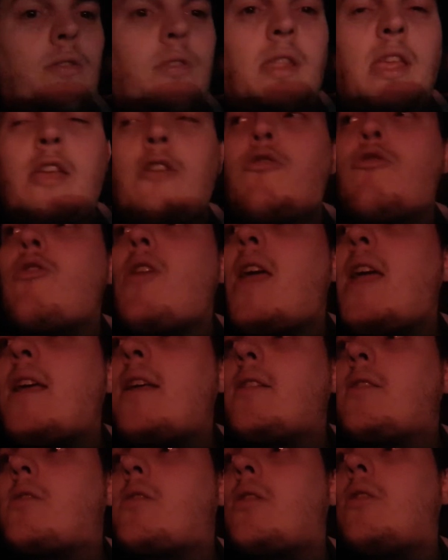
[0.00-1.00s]
They
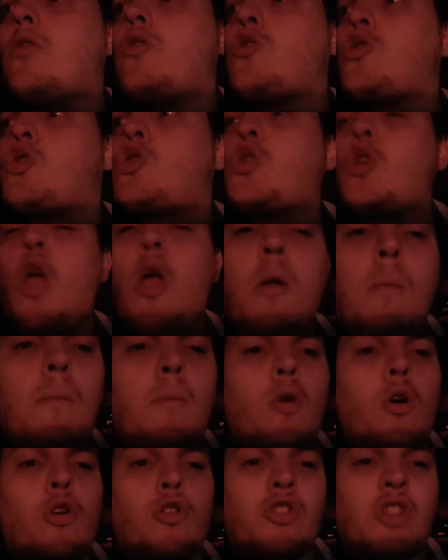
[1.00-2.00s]
created so
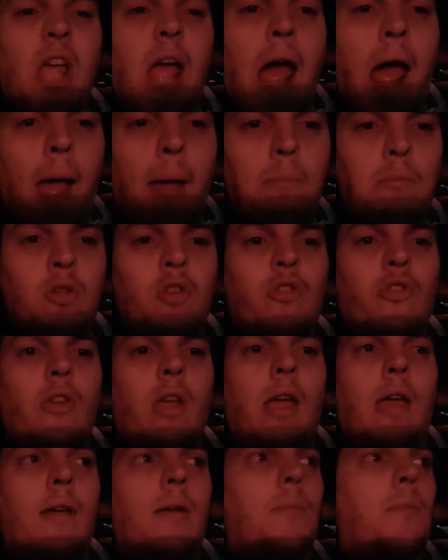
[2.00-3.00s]
much
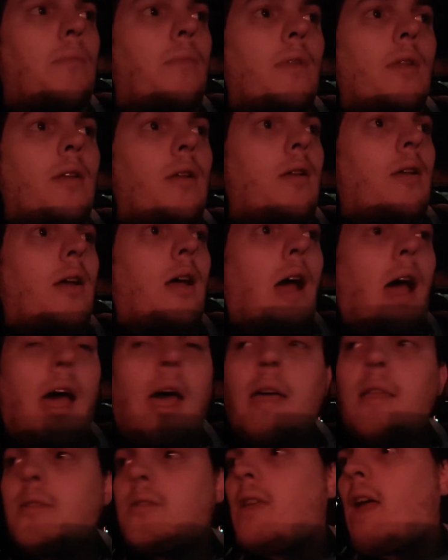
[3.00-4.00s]
atmosphere,
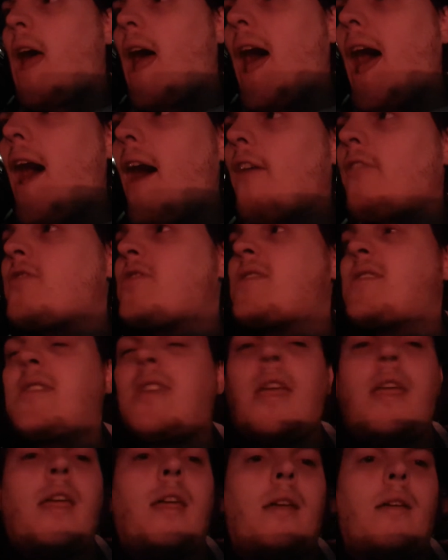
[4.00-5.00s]
and I have to
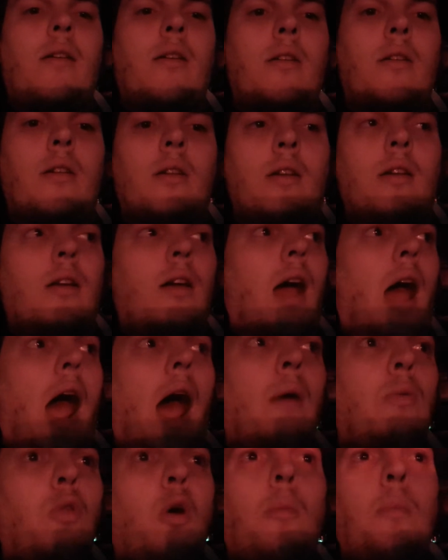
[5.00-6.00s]
say it.
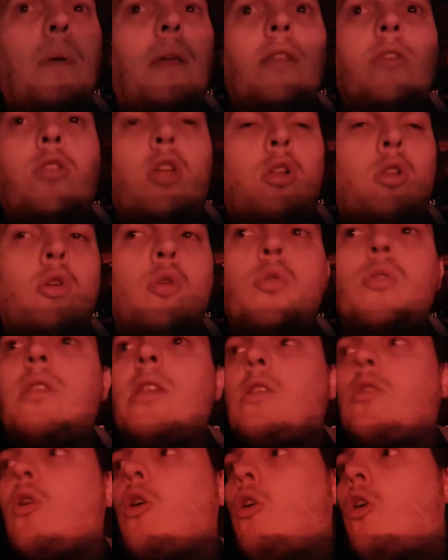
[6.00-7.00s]
I'm not being
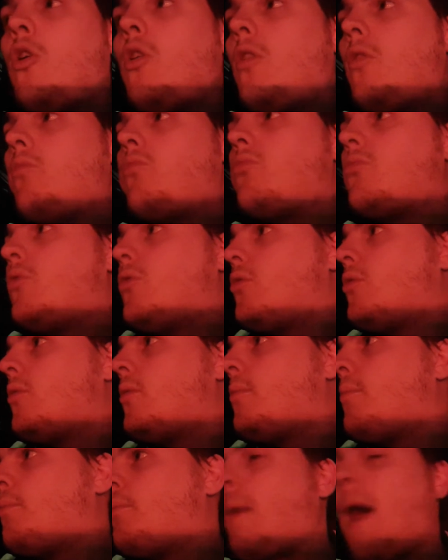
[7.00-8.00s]
deluded or
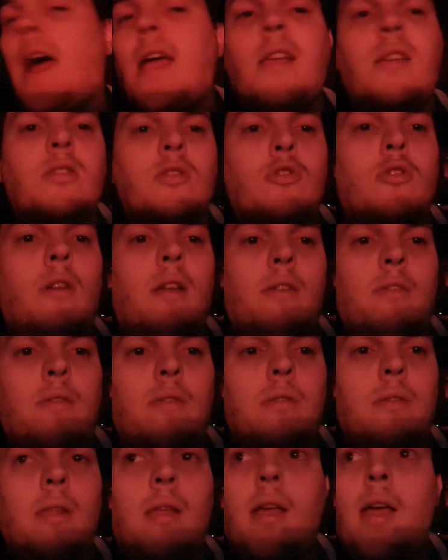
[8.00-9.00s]
biased or
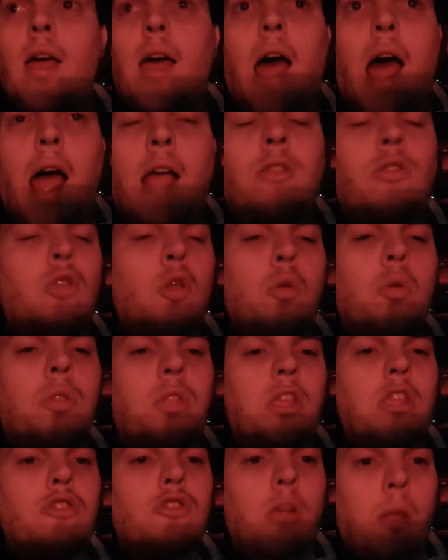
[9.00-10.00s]
anything. I do
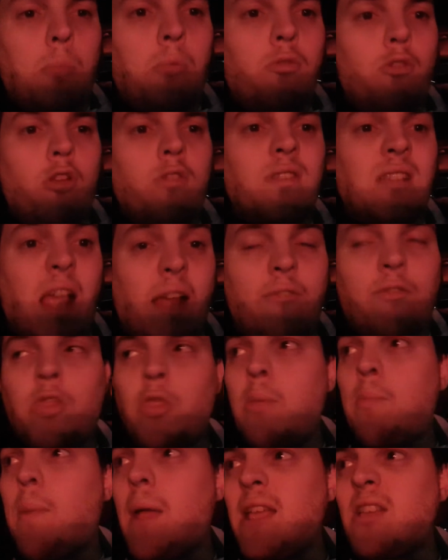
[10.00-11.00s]
think Shammy Rose have
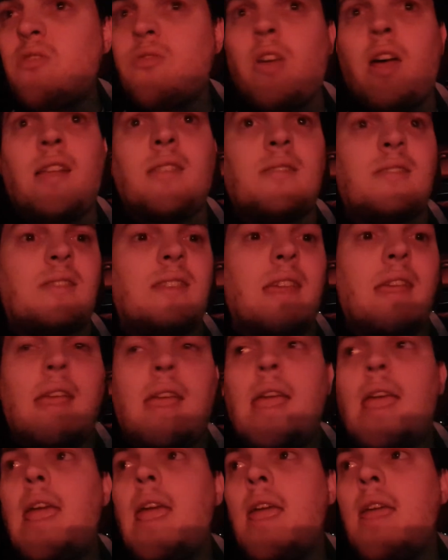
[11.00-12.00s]
the best fans
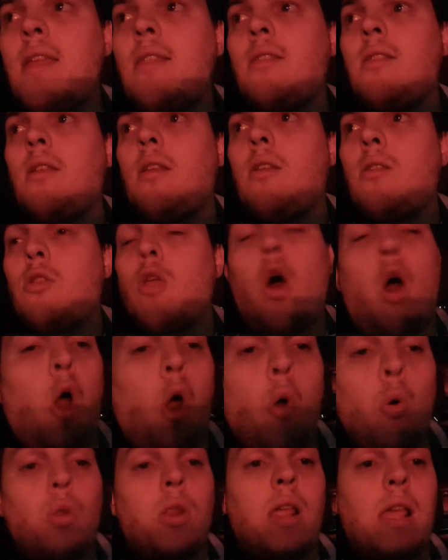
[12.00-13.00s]
in the
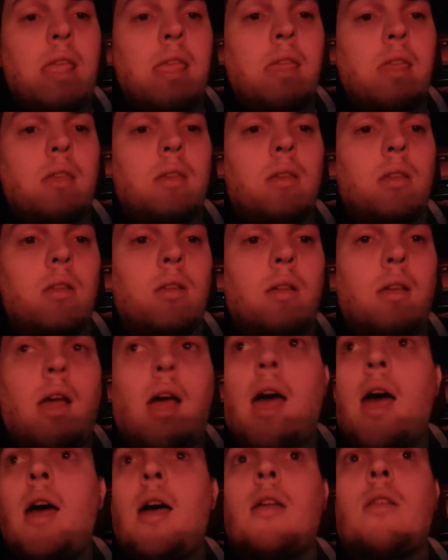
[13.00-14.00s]
whole league,
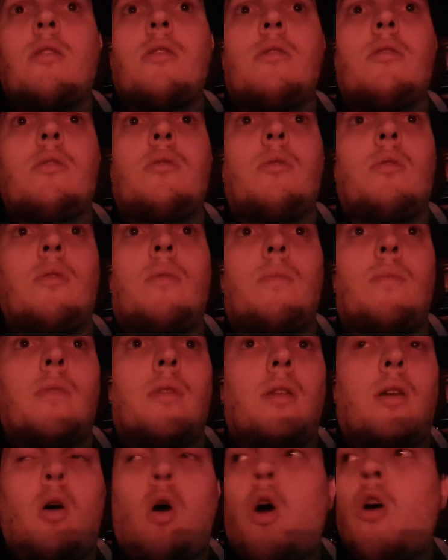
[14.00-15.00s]
and
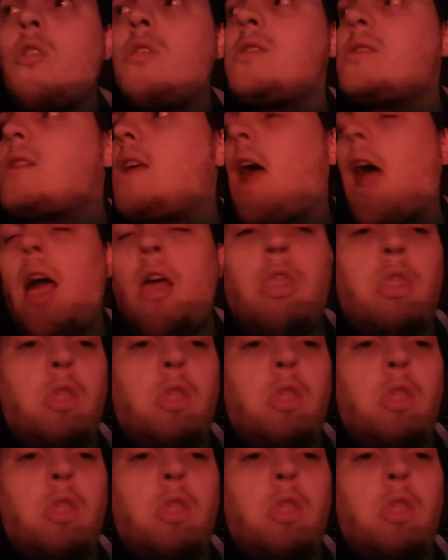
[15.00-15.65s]
honestly, I